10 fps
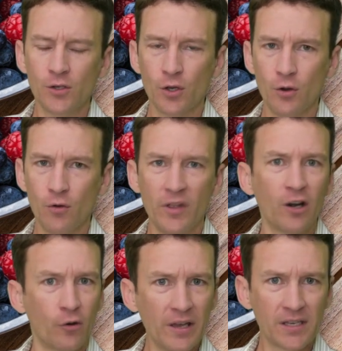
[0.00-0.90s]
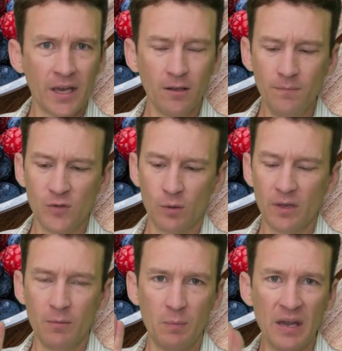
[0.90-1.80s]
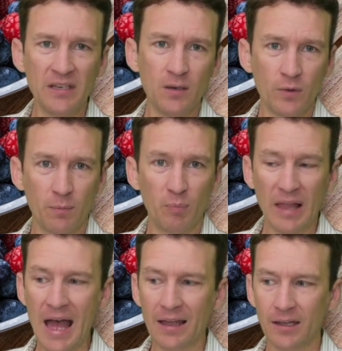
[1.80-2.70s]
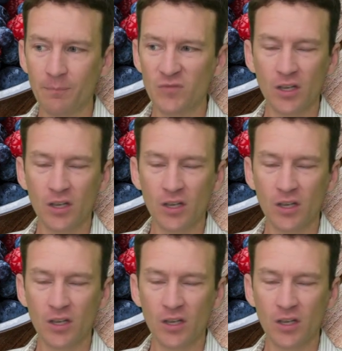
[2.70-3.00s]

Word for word: So they're grayscale. So I'm gonna be painting with black